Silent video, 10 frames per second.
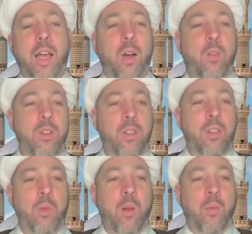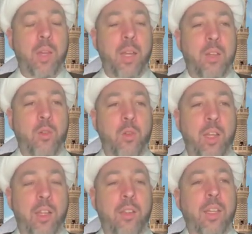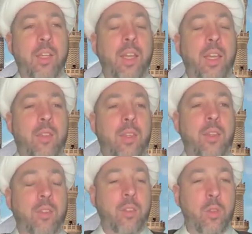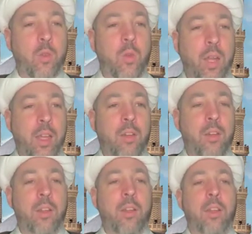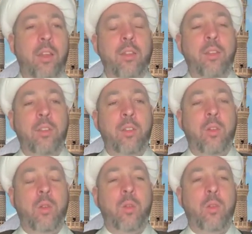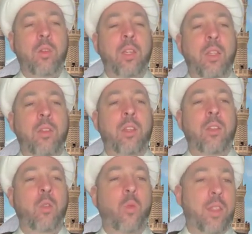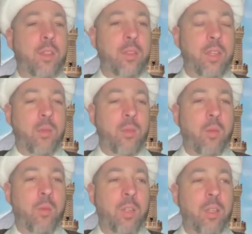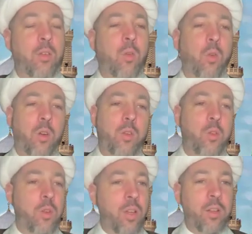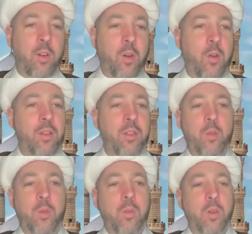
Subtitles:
How did the Imam handle that? And then you handle it in the way that the Imam did, or you can go and do